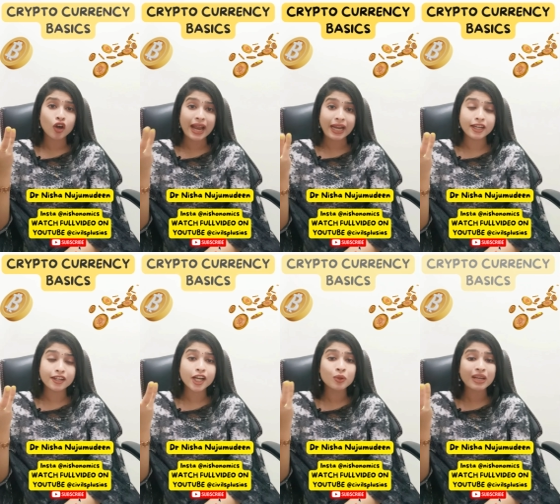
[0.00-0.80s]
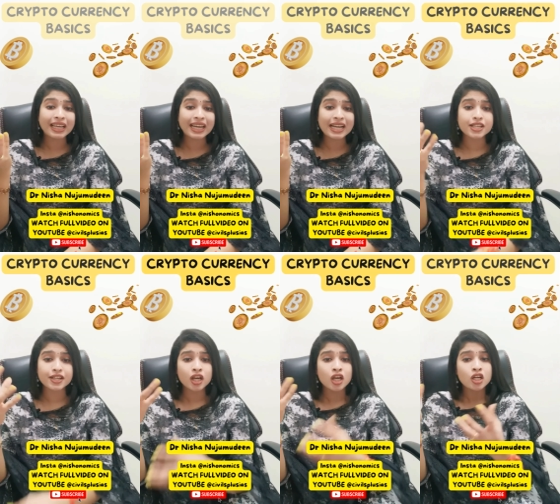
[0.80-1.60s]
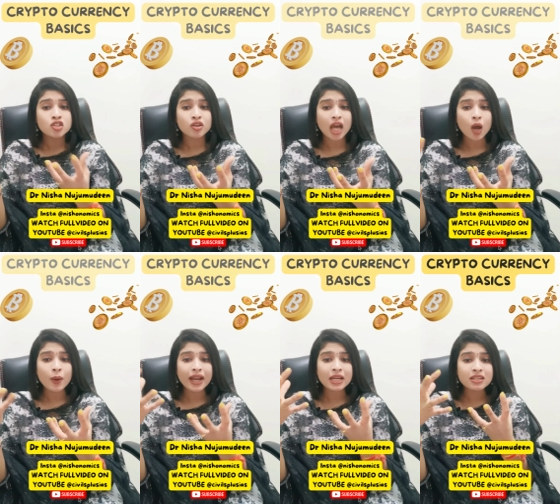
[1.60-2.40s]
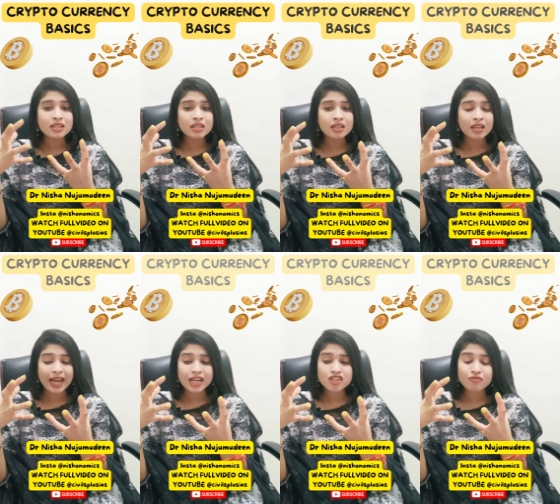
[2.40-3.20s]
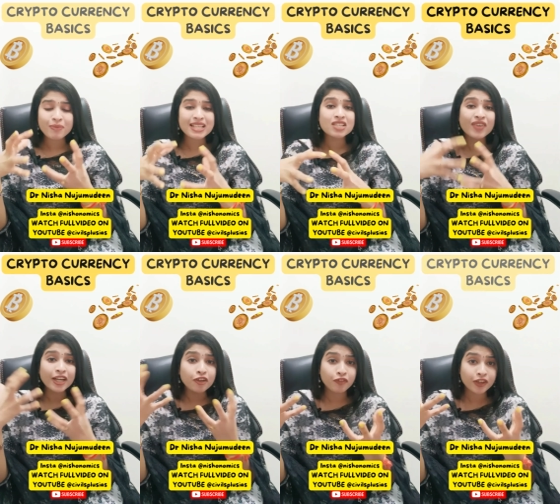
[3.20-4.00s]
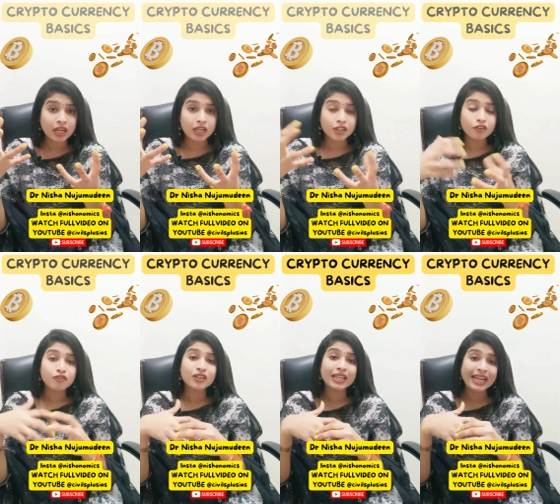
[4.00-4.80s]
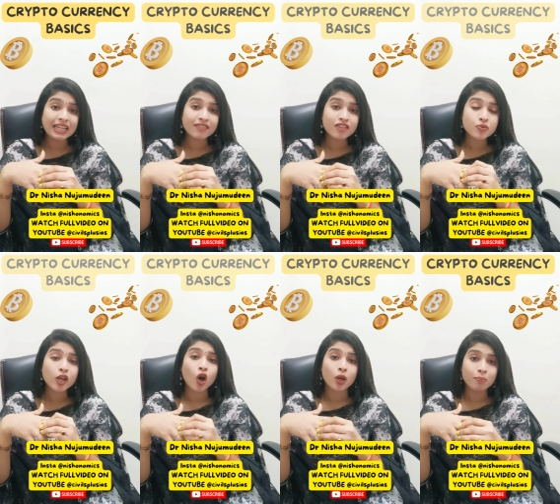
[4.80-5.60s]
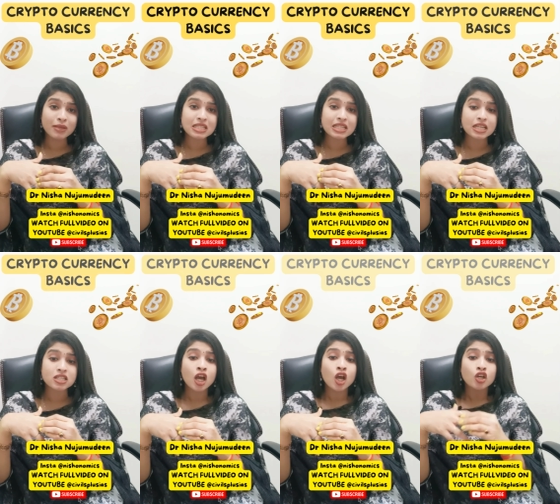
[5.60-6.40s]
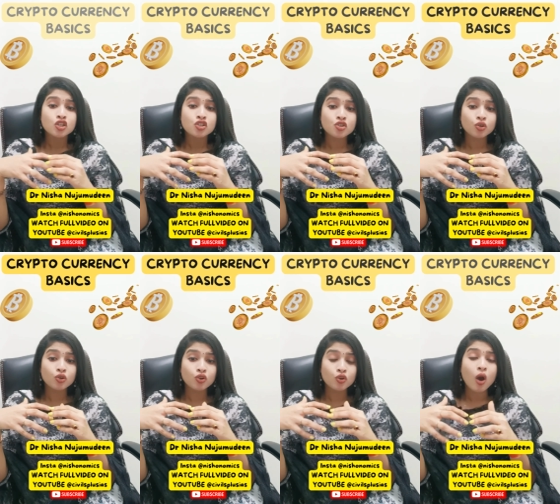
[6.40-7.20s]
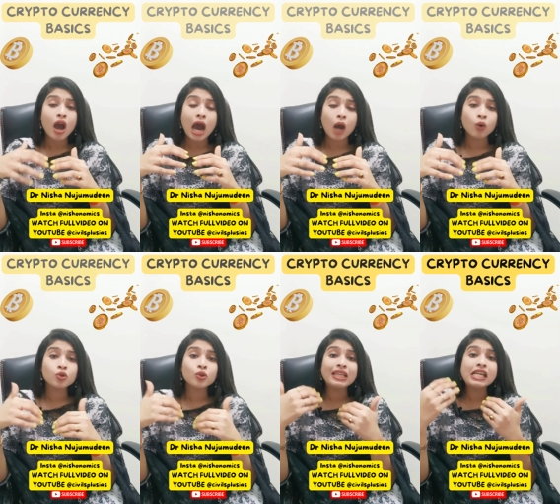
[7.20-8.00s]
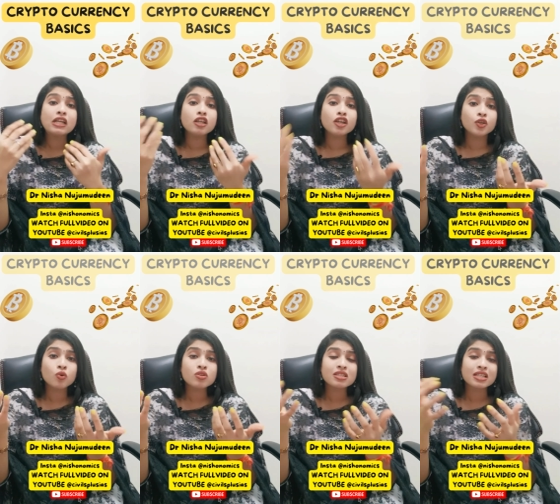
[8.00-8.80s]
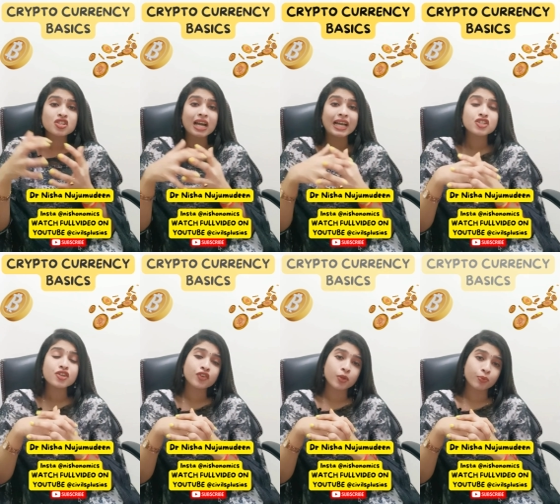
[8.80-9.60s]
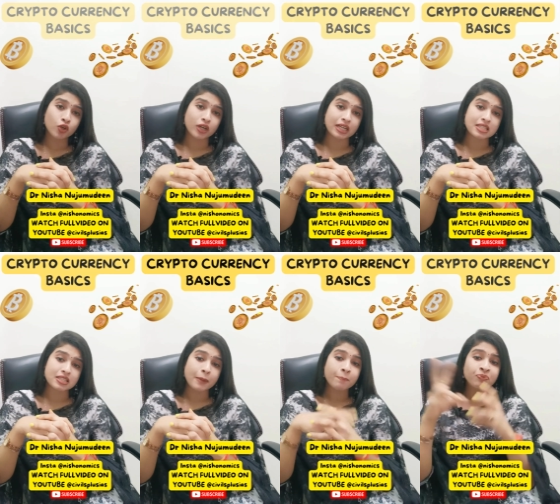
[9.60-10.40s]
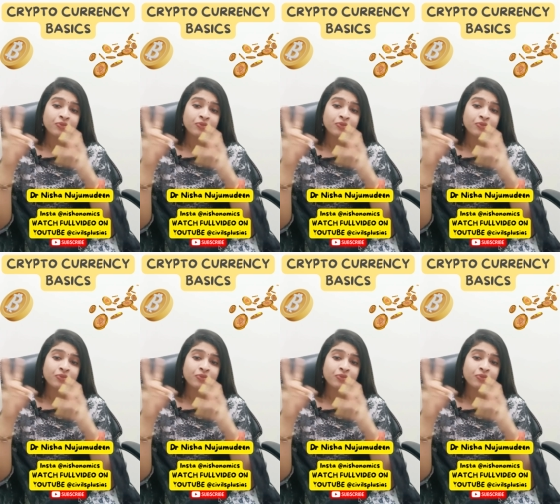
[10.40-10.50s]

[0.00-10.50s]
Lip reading: or entity to regulate it. So now it kind of makes it very difficult for the individual or business to know how to legally use such kind of cryptocurrency.